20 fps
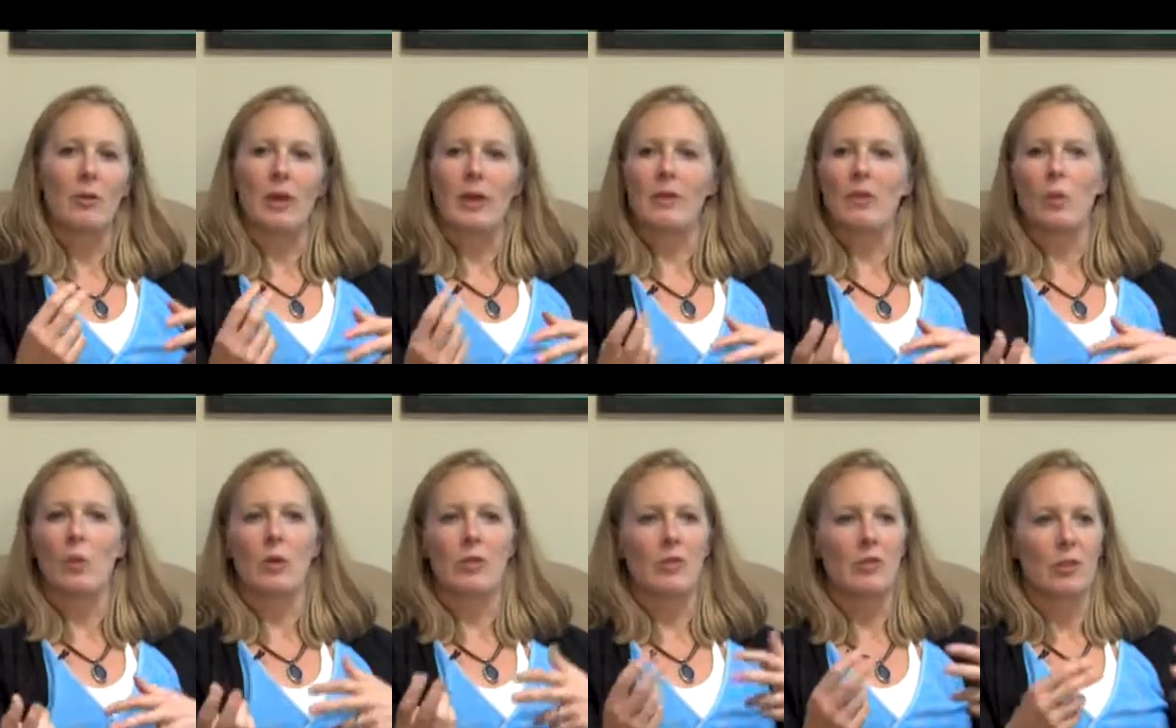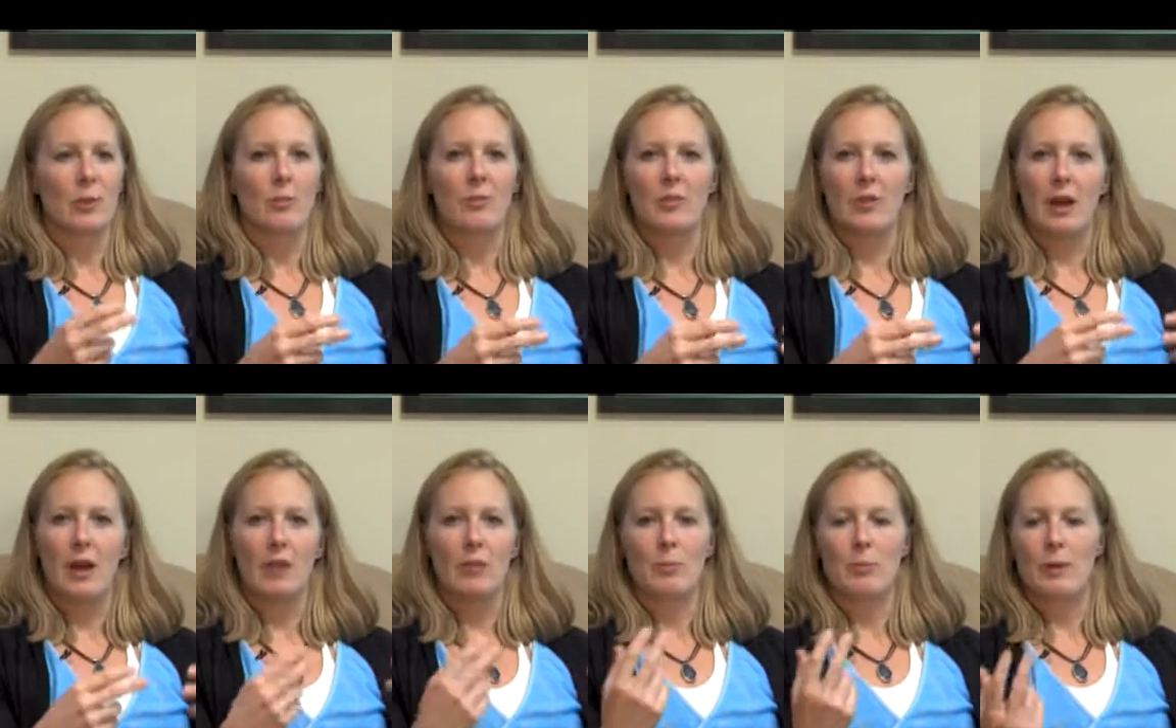like the word
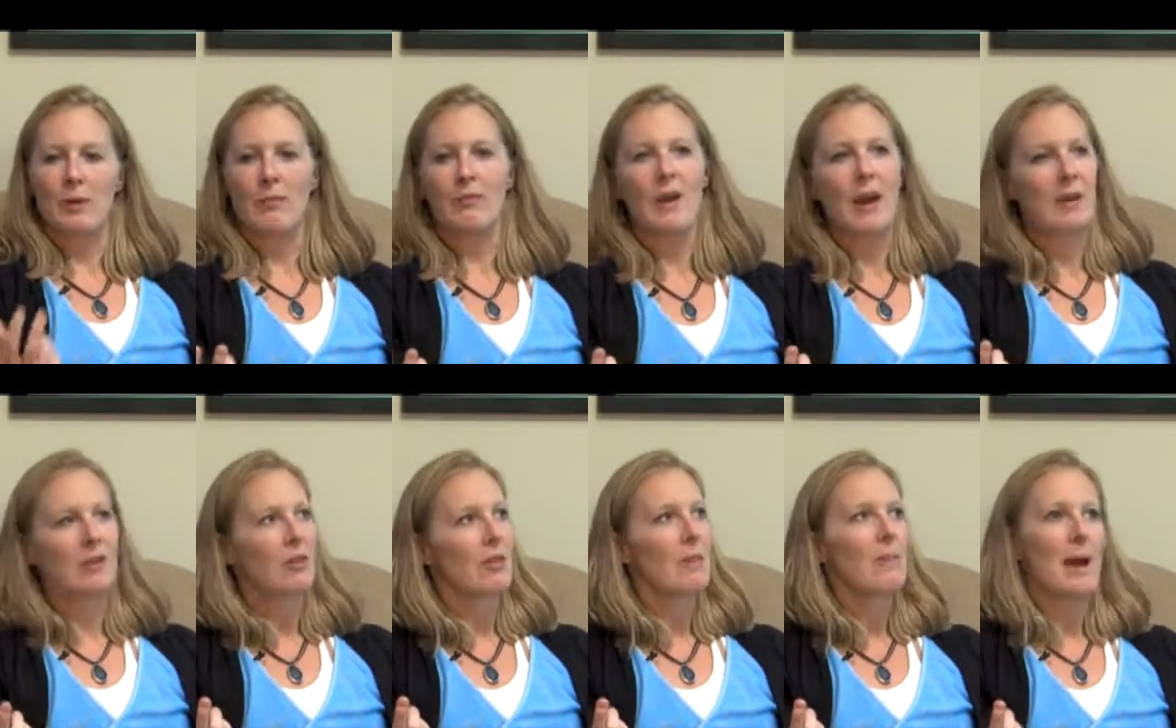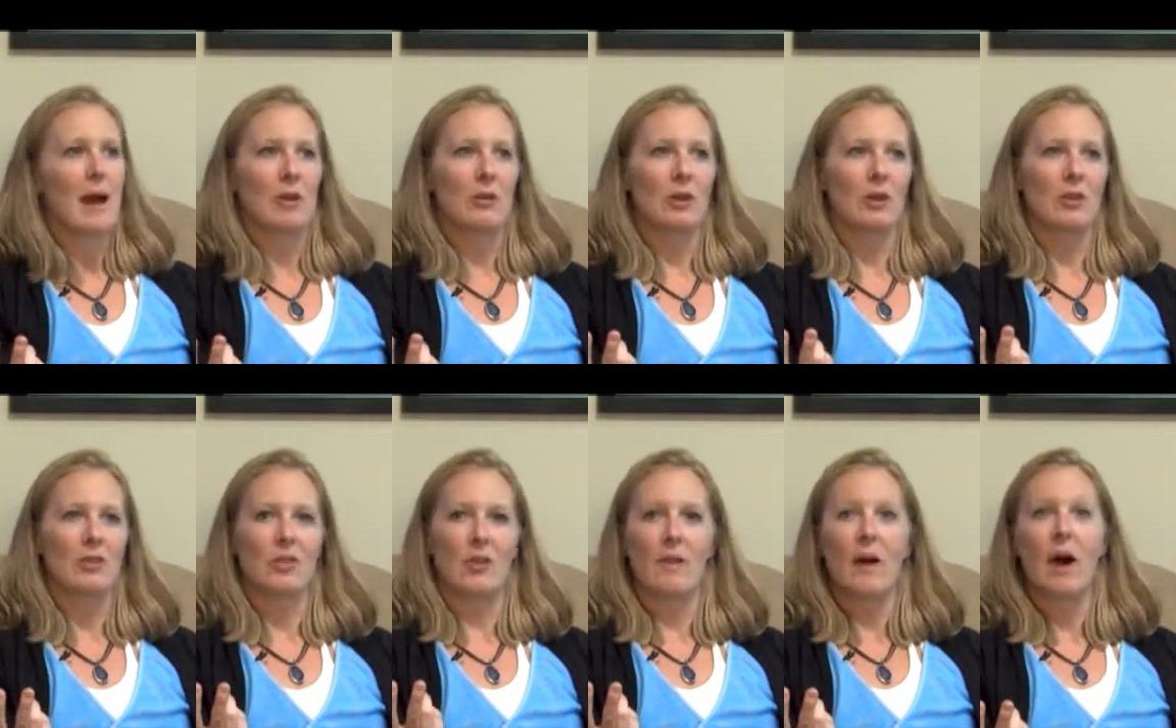subsidized, but the fact of the matter
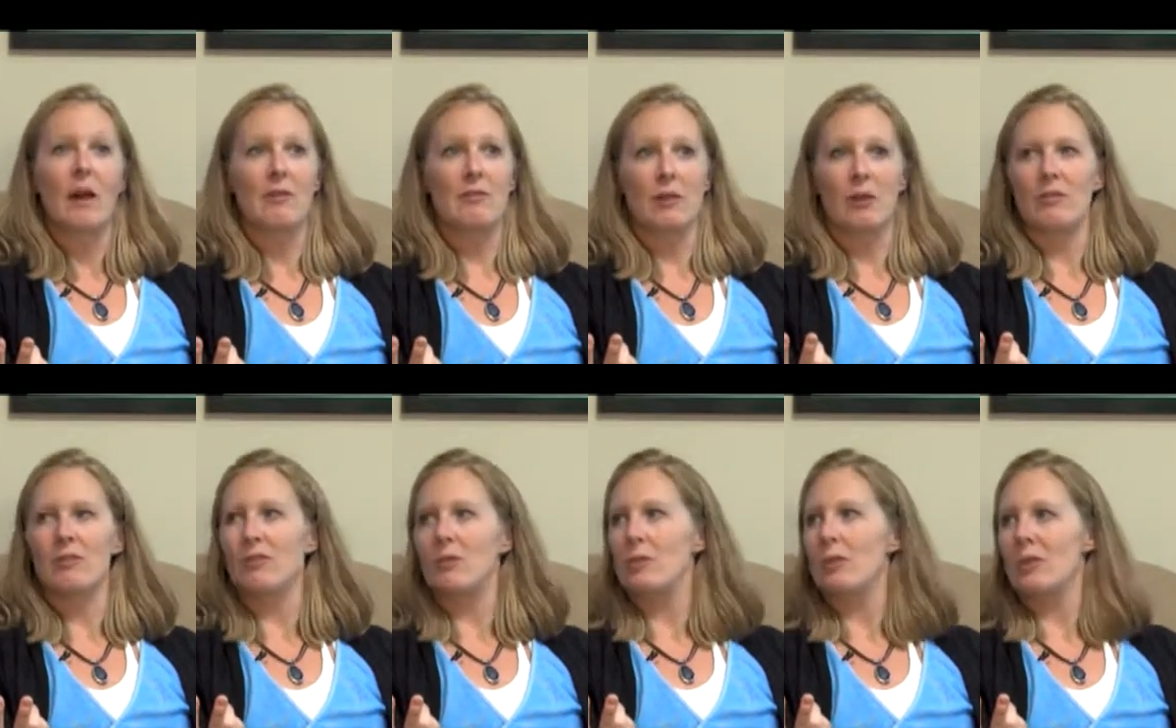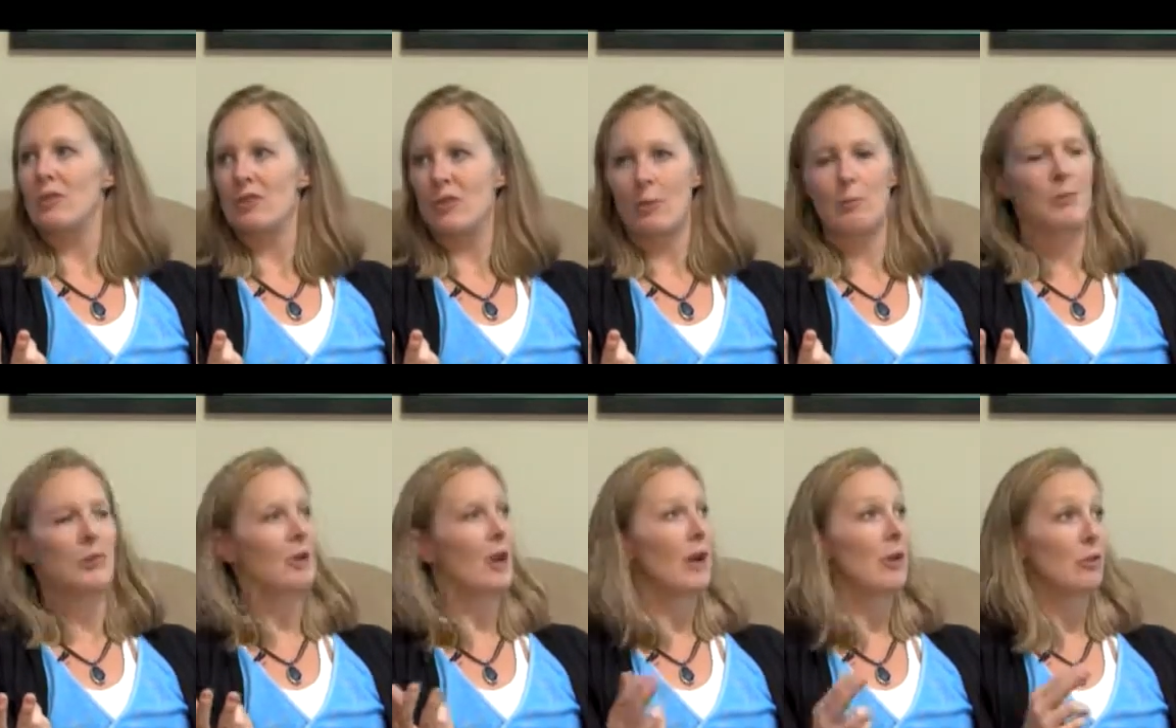is a lot of our food is
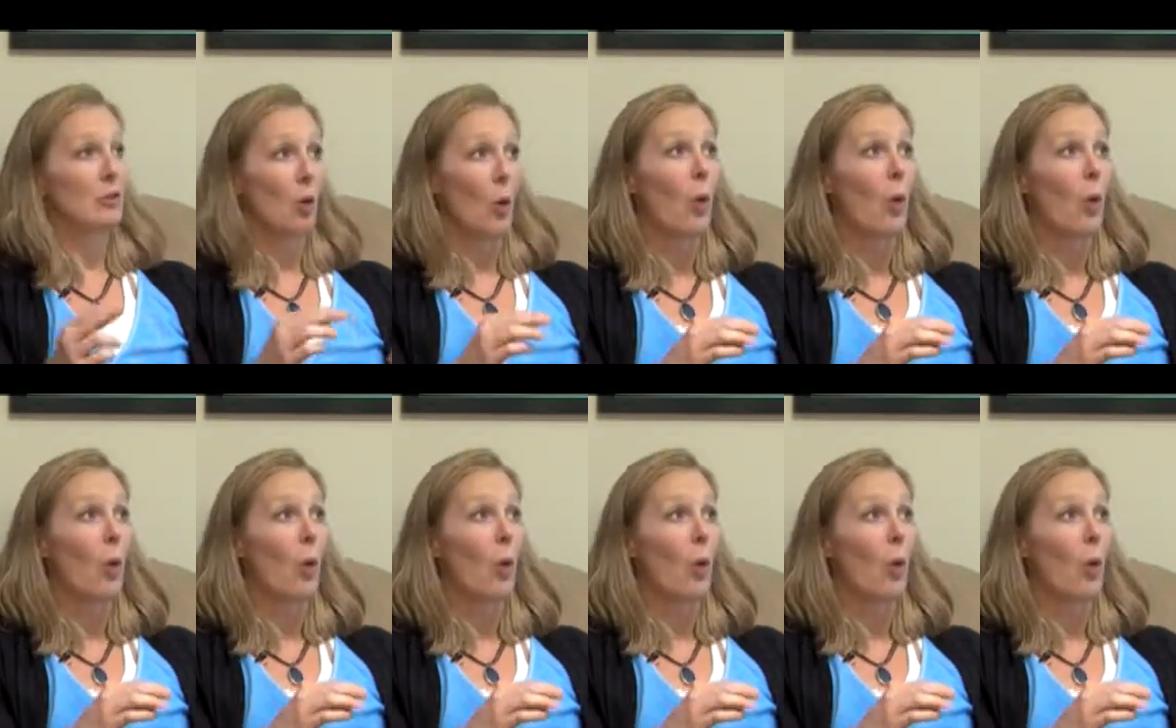subsidized.